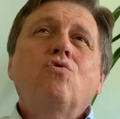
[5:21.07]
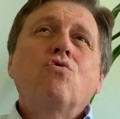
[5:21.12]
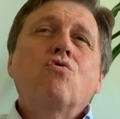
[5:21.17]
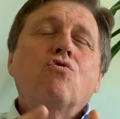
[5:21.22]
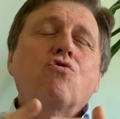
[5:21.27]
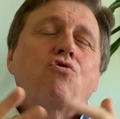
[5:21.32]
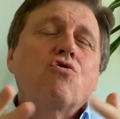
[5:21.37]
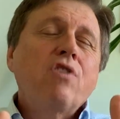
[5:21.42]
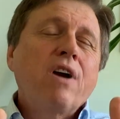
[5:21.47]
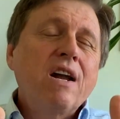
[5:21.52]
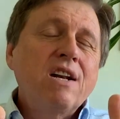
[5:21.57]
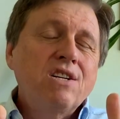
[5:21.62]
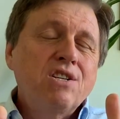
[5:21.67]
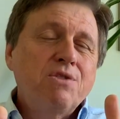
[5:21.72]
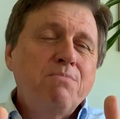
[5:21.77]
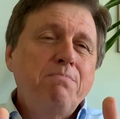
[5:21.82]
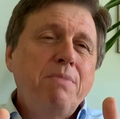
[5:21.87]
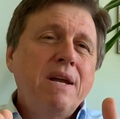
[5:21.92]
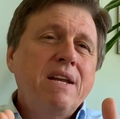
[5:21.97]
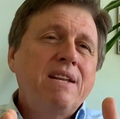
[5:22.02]

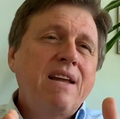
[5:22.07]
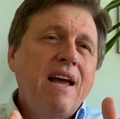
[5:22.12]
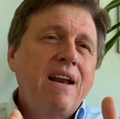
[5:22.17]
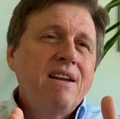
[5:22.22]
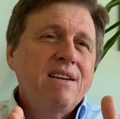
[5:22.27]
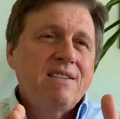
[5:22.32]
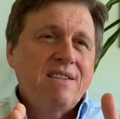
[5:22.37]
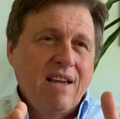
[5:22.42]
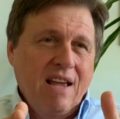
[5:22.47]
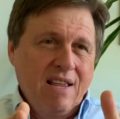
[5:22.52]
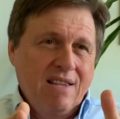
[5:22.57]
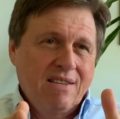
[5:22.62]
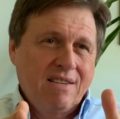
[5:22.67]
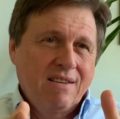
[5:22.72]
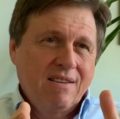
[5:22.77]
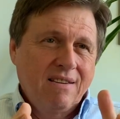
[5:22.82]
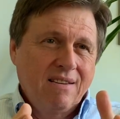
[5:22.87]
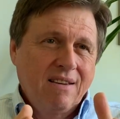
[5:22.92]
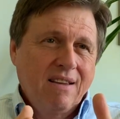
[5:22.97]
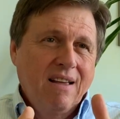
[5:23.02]
crunch big data
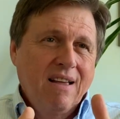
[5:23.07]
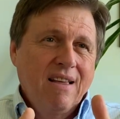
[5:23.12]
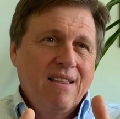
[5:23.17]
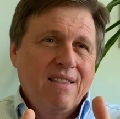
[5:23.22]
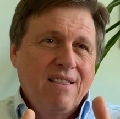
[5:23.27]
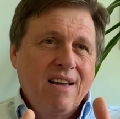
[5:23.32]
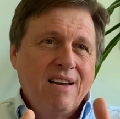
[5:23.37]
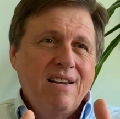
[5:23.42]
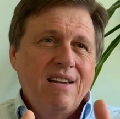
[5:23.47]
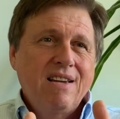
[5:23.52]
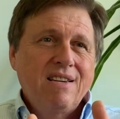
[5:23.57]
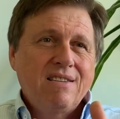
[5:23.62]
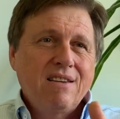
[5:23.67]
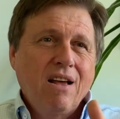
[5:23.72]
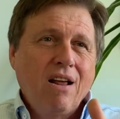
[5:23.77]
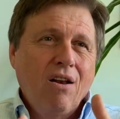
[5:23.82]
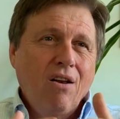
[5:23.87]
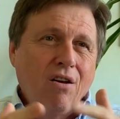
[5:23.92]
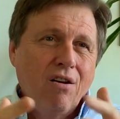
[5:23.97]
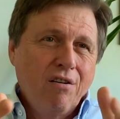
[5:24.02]
sets. That is
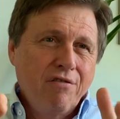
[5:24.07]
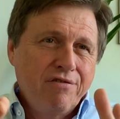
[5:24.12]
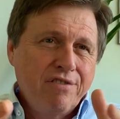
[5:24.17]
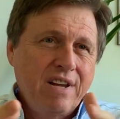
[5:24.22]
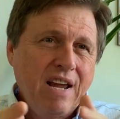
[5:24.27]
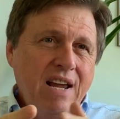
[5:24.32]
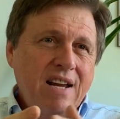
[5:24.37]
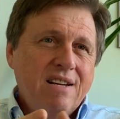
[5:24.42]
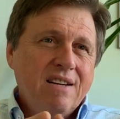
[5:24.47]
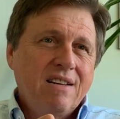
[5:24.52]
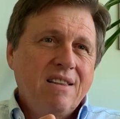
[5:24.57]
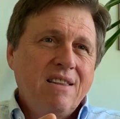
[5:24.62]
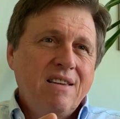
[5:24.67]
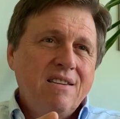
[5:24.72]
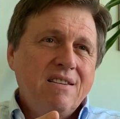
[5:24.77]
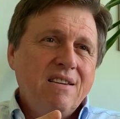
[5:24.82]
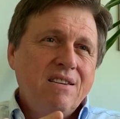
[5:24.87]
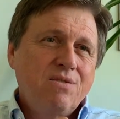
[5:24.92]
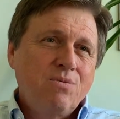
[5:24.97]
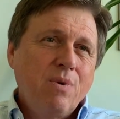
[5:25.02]
a lot of data.
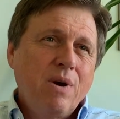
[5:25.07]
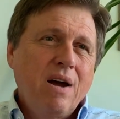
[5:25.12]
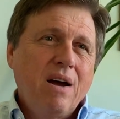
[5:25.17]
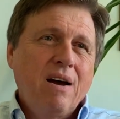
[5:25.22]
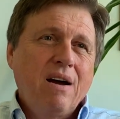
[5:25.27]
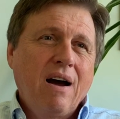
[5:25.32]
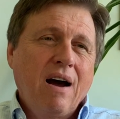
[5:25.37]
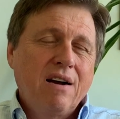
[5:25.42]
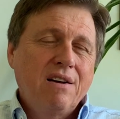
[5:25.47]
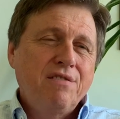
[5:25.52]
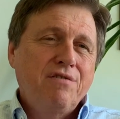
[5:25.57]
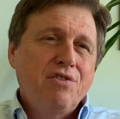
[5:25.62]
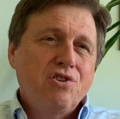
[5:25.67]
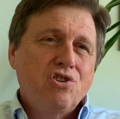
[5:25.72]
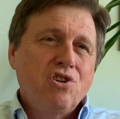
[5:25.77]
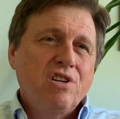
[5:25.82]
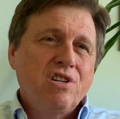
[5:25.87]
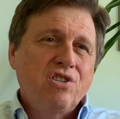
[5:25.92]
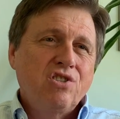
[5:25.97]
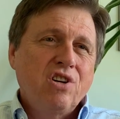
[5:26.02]
This is where
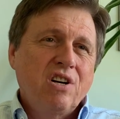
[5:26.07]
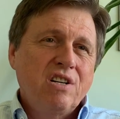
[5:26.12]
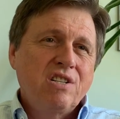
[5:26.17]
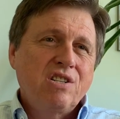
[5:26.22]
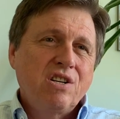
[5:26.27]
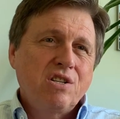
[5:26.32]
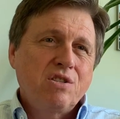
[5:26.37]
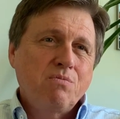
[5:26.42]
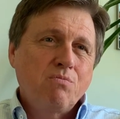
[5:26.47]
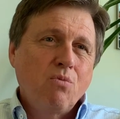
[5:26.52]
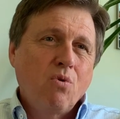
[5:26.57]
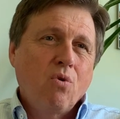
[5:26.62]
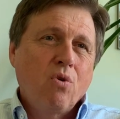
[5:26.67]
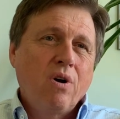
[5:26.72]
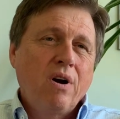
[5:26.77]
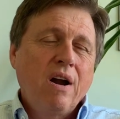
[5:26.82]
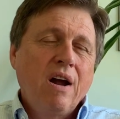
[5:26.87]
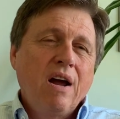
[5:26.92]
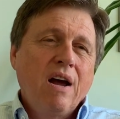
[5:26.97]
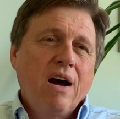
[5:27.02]
artificial intelligence is
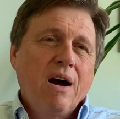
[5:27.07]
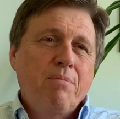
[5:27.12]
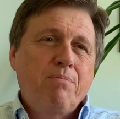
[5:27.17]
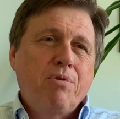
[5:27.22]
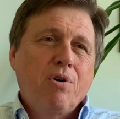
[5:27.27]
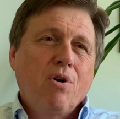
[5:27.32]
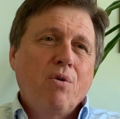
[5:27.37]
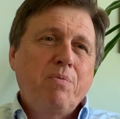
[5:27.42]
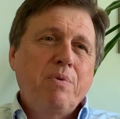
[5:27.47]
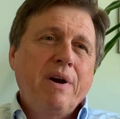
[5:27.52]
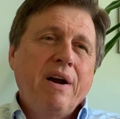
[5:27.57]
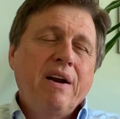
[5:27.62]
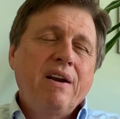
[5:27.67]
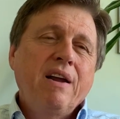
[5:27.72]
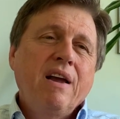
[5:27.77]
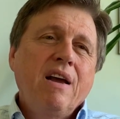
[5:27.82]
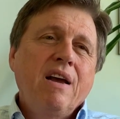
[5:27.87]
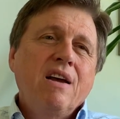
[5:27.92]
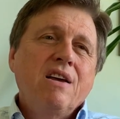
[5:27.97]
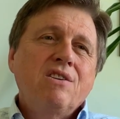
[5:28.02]
more appropriate.
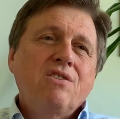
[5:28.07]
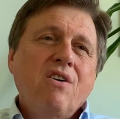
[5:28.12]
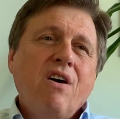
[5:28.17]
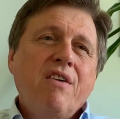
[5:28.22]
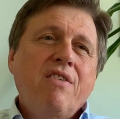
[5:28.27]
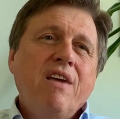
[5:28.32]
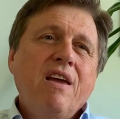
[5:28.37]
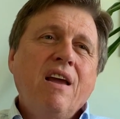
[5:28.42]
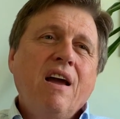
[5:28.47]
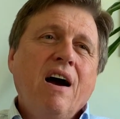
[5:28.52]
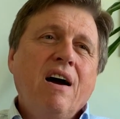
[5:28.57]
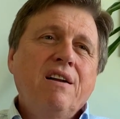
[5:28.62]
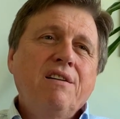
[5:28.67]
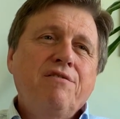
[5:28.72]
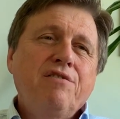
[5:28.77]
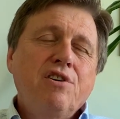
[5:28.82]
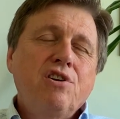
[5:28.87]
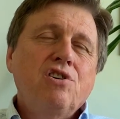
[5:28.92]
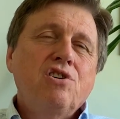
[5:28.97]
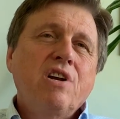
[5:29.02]
So I think
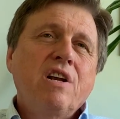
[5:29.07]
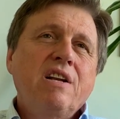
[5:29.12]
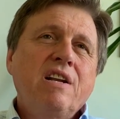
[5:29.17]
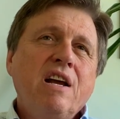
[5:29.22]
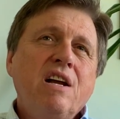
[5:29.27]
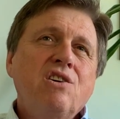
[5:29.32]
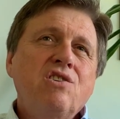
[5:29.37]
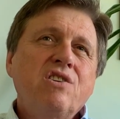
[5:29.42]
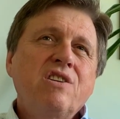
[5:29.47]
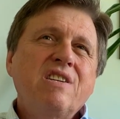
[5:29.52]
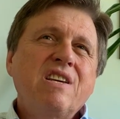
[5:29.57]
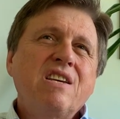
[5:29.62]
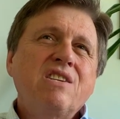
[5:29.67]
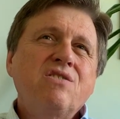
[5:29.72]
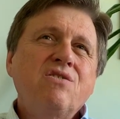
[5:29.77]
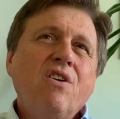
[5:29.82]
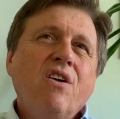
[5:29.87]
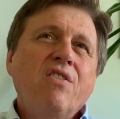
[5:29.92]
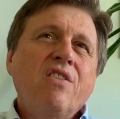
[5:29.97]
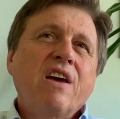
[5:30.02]
artificial intelligence is
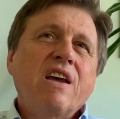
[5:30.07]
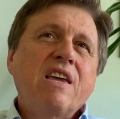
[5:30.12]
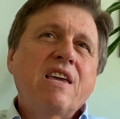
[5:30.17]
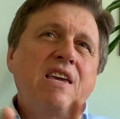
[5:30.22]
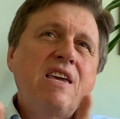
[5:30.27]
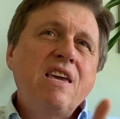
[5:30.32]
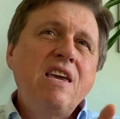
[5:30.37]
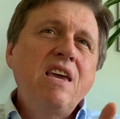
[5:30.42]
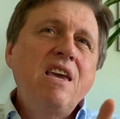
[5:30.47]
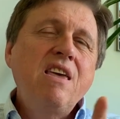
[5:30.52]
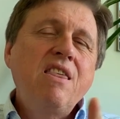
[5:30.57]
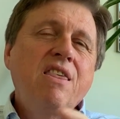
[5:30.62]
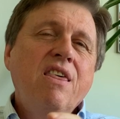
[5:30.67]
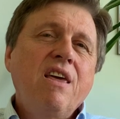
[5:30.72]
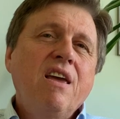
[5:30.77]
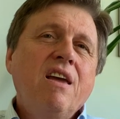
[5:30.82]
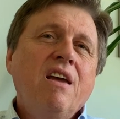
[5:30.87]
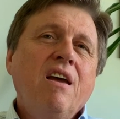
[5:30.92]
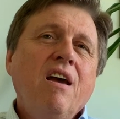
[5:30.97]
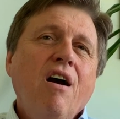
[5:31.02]
not a key
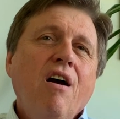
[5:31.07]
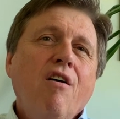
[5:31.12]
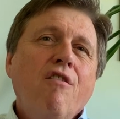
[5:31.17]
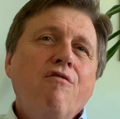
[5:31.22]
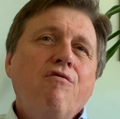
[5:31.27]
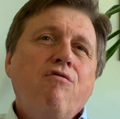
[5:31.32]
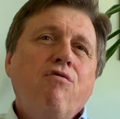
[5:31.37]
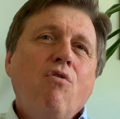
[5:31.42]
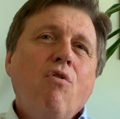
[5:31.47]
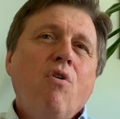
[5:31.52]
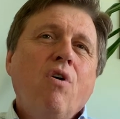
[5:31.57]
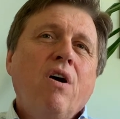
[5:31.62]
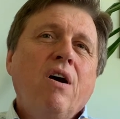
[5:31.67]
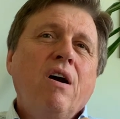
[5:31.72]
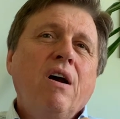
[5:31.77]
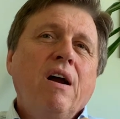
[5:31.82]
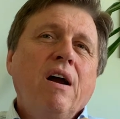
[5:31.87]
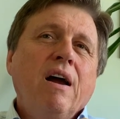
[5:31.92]
thing for